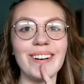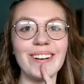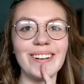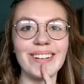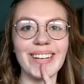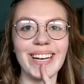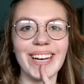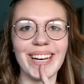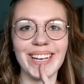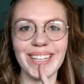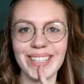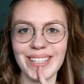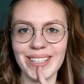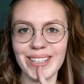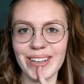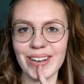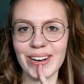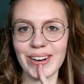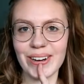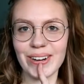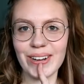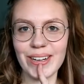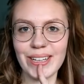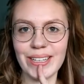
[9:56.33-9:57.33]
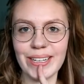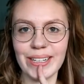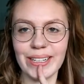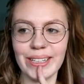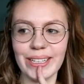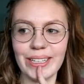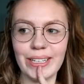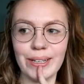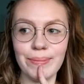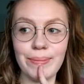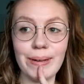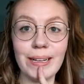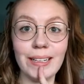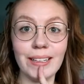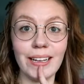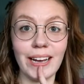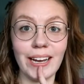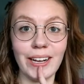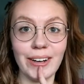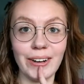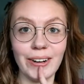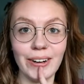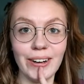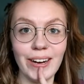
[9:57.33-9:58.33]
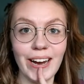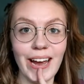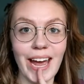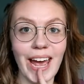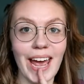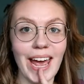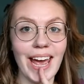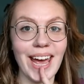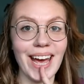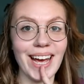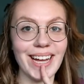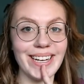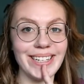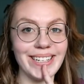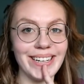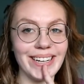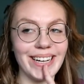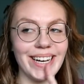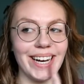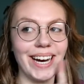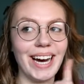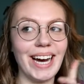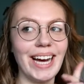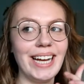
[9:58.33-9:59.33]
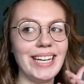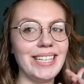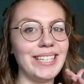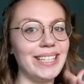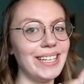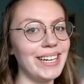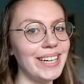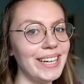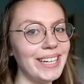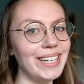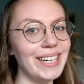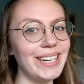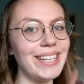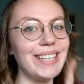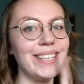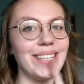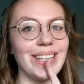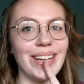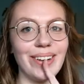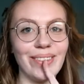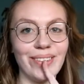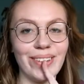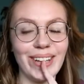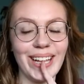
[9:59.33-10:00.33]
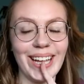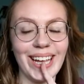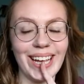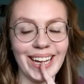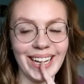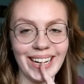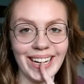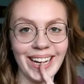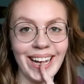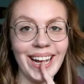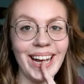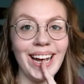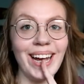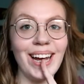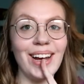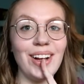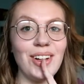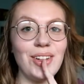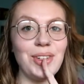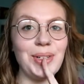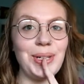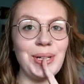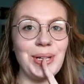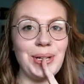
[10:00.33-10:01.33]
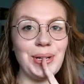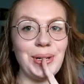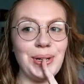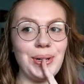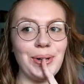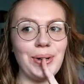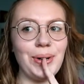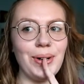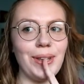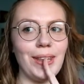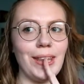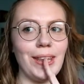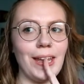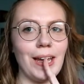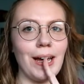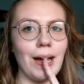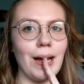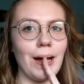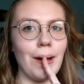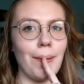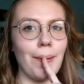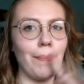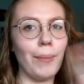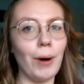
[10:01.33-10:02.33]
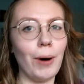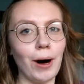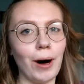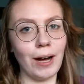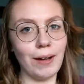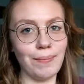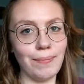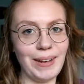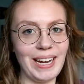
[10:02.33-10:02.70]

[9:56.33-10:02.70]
Okay, so it's a little bit later and I did something to the pot